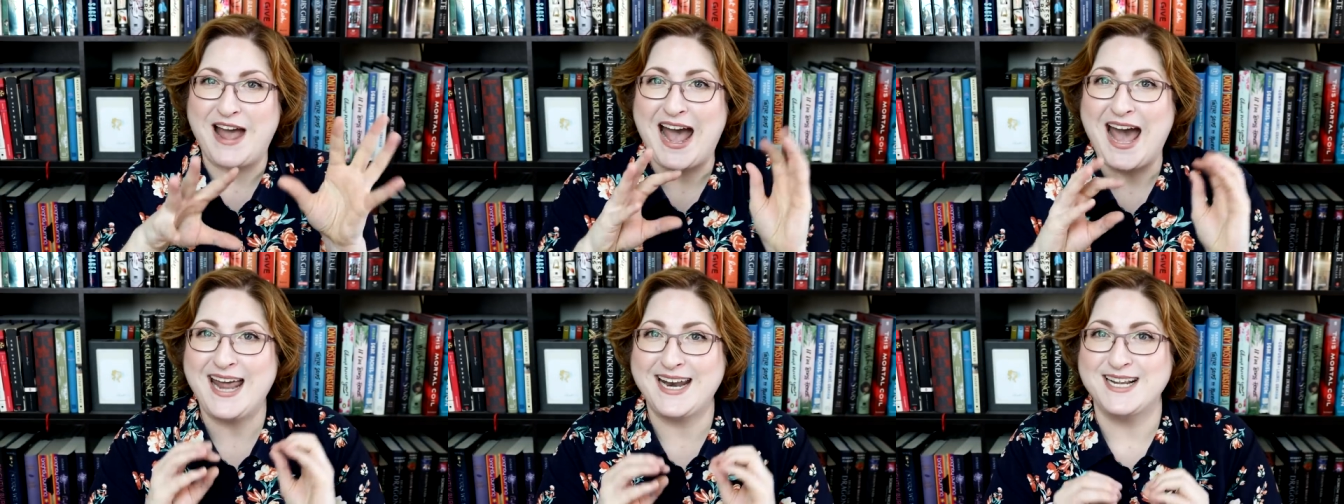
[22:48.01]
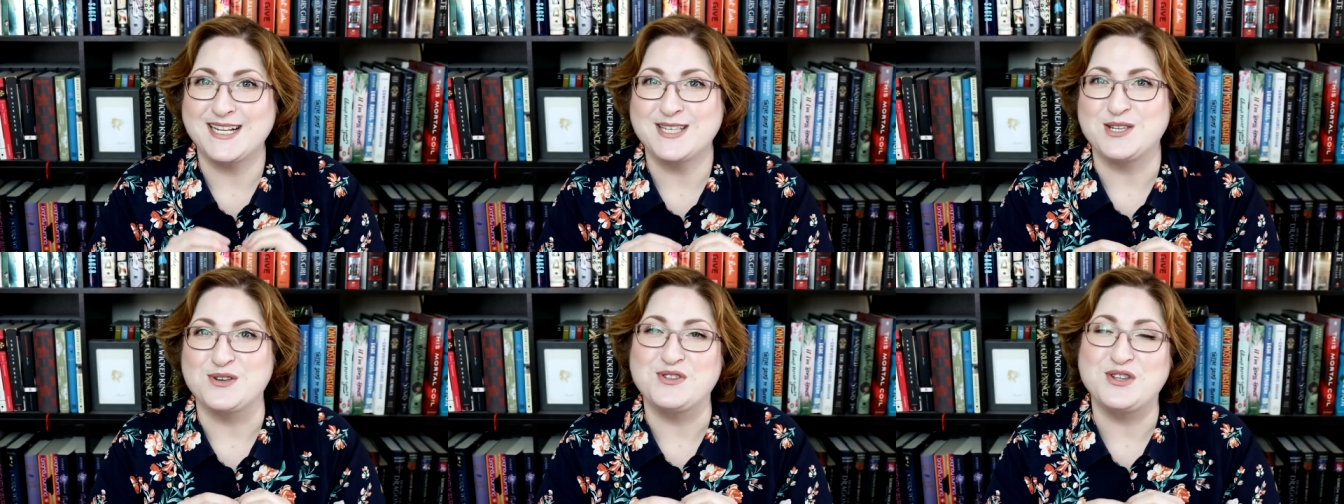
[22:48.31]

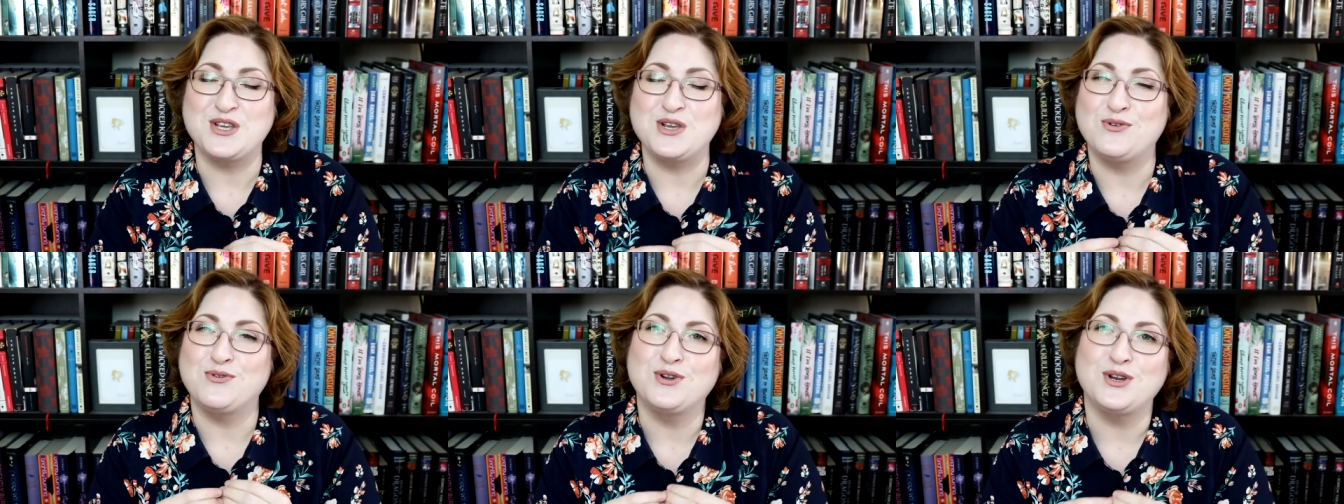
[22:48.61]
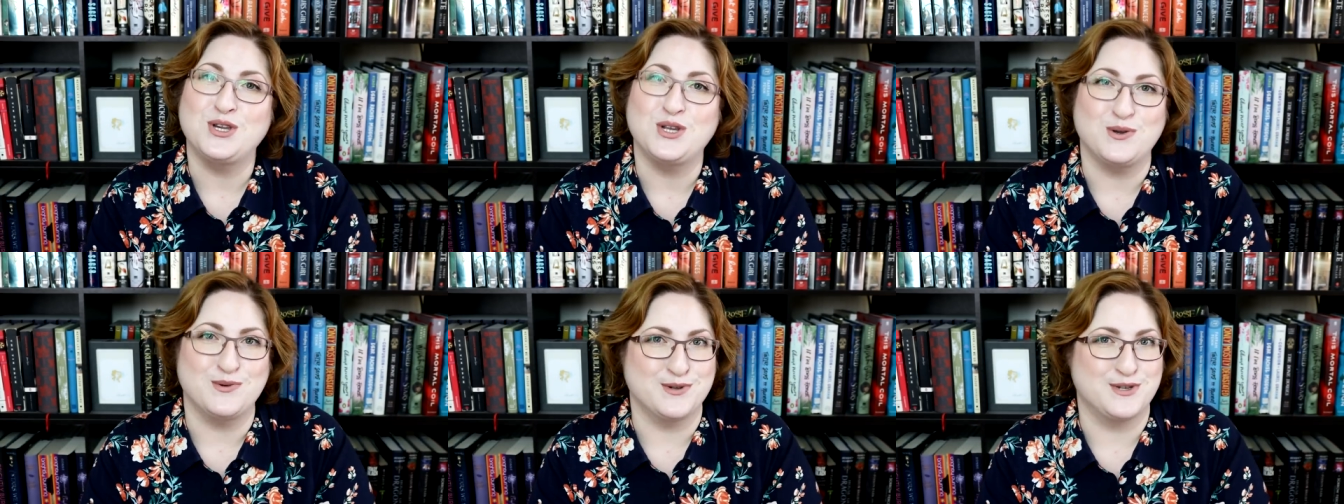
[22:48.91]
added so that you
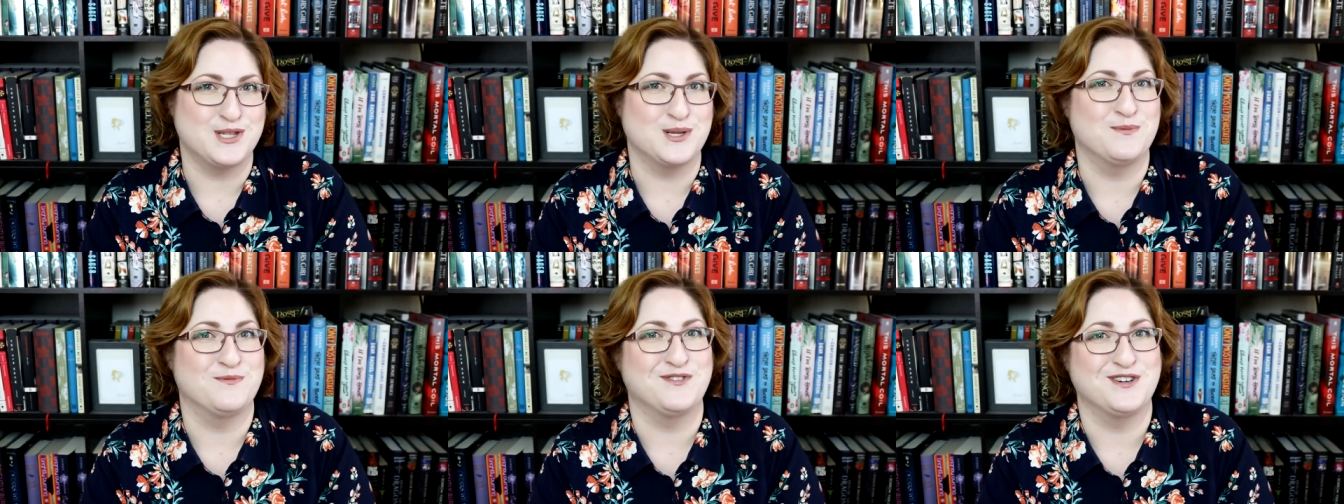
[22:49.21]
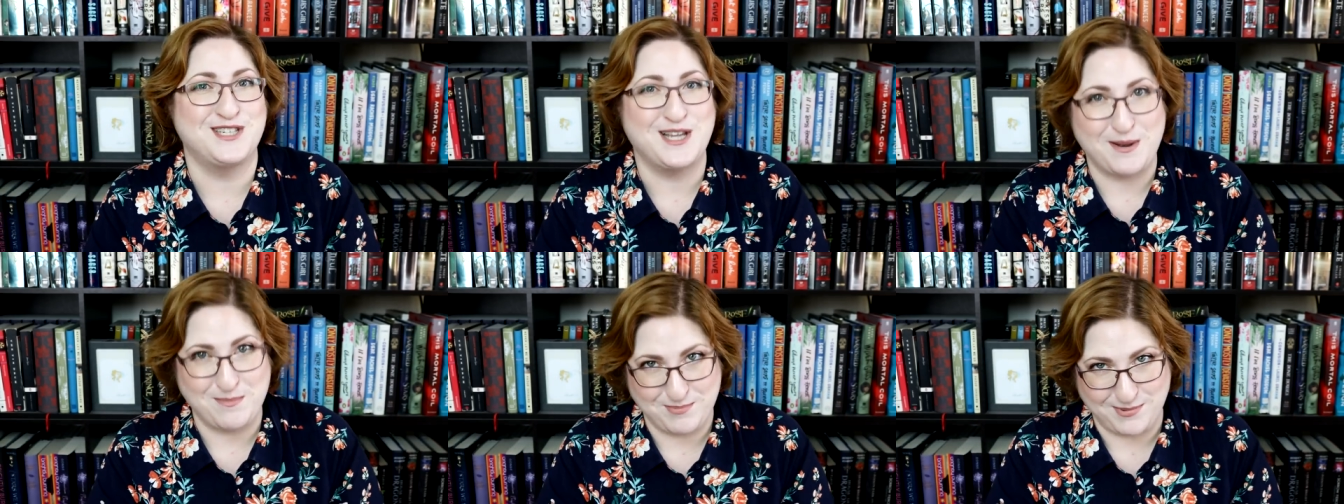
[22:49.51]
can use them for
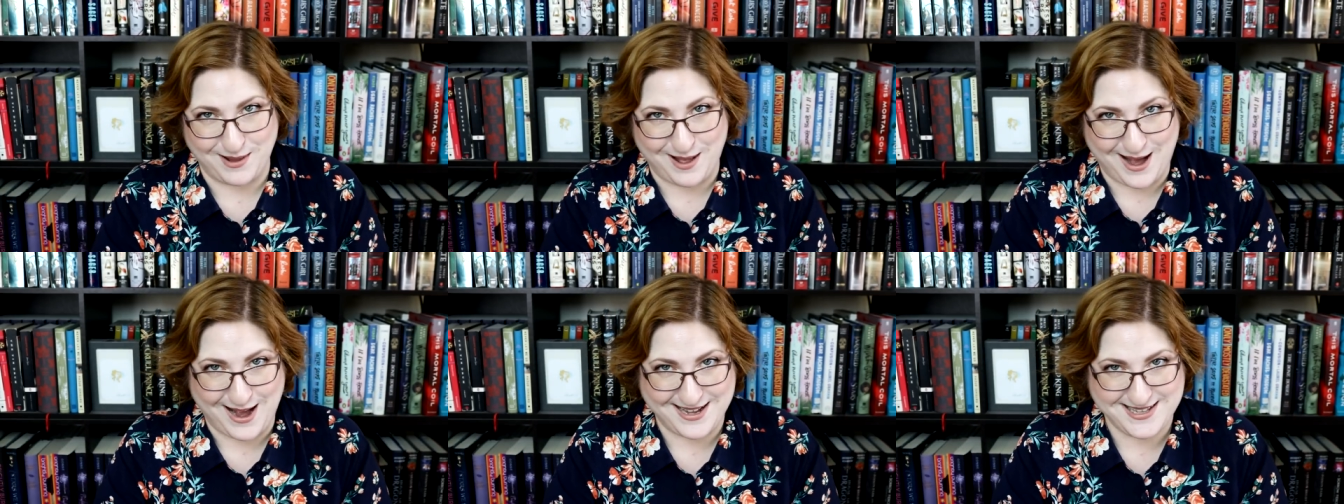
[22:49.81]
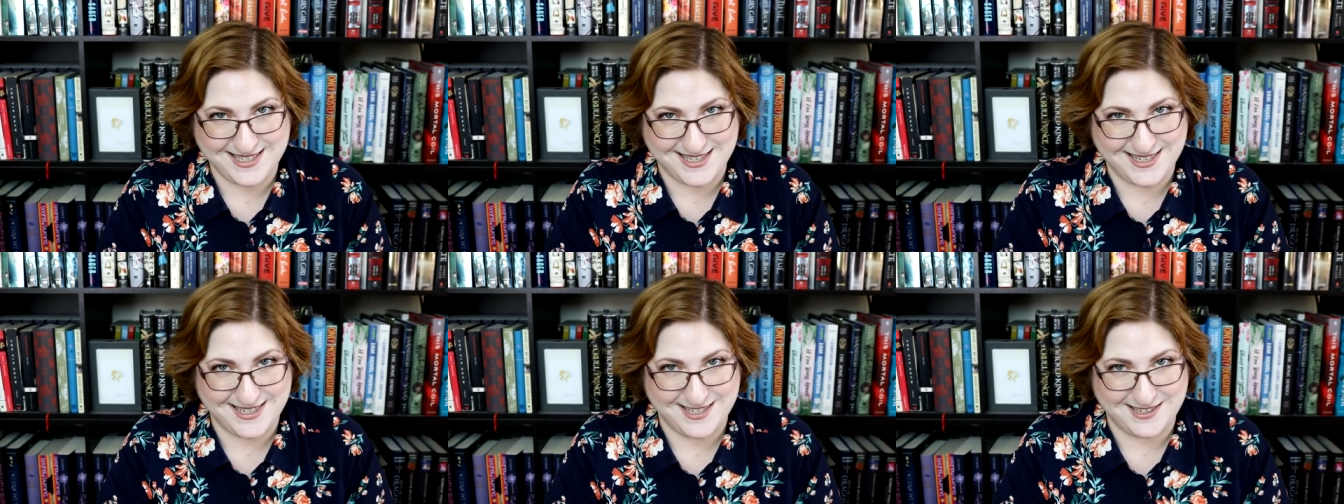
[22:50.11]

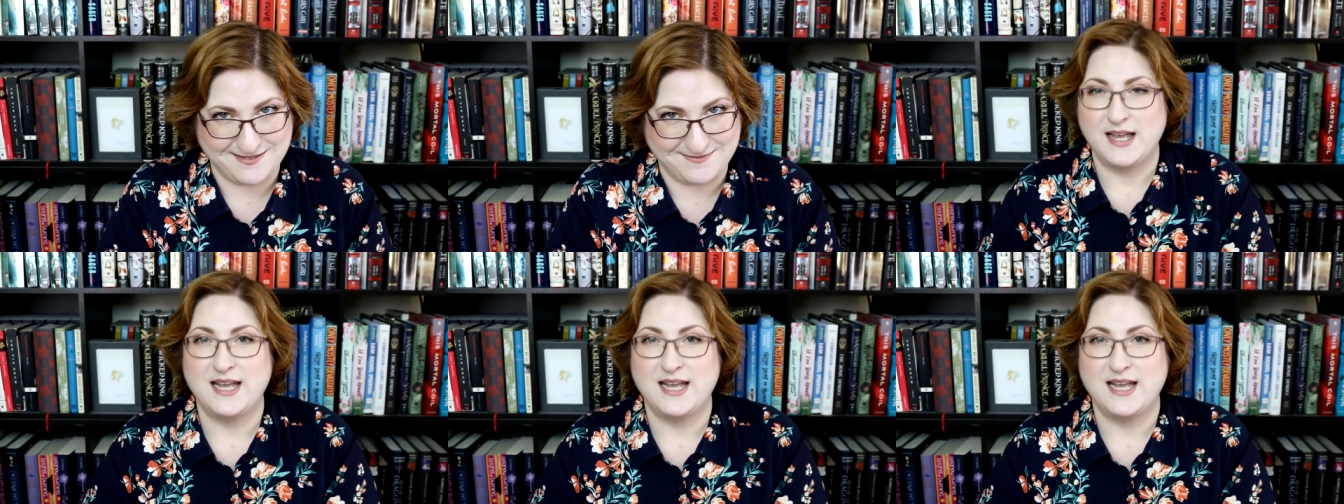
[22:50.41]
subplots.